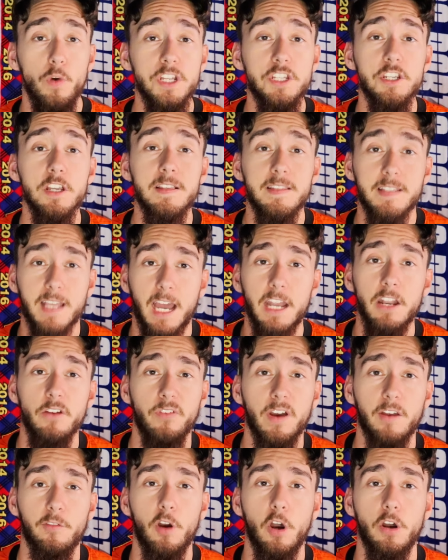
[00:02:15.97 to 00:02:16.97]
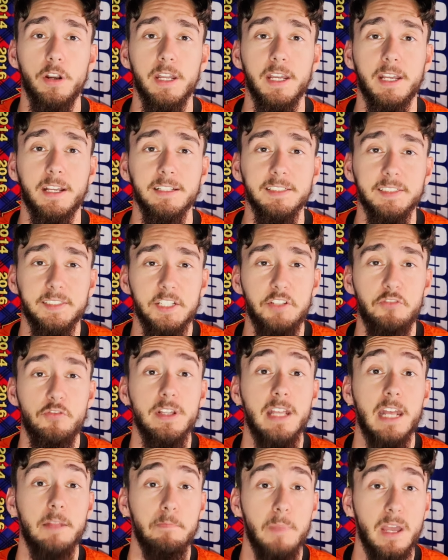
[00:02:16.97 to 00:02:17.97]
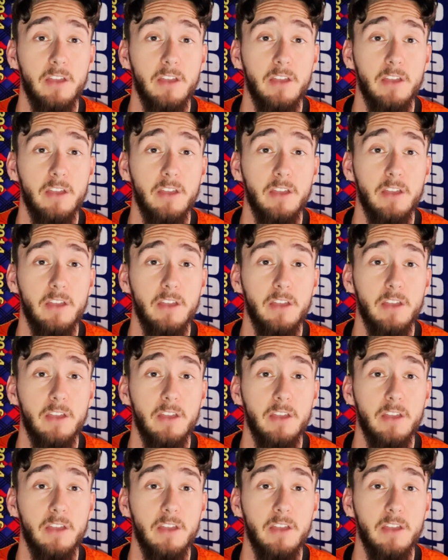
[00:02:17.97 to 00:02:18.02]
which is kind of ironic considering that